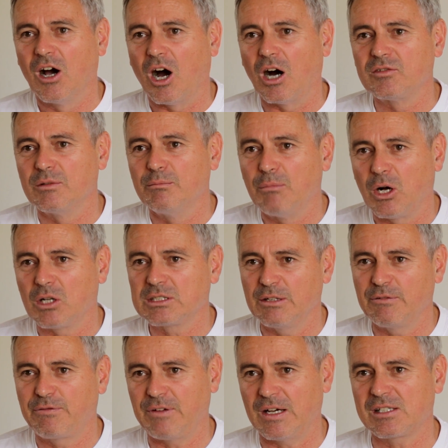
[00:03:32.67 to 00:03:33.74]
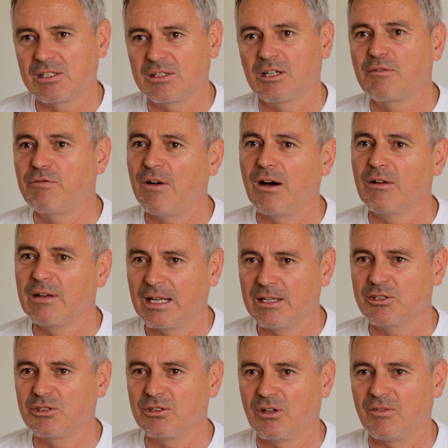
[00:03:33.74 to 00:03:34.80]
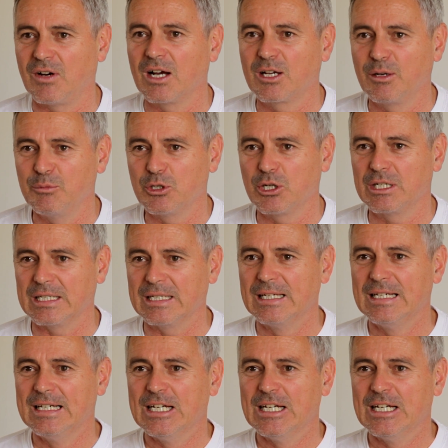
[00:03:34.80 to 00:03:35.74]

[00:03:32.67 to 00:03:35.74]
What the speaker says: of a multifaceted foundation of our community.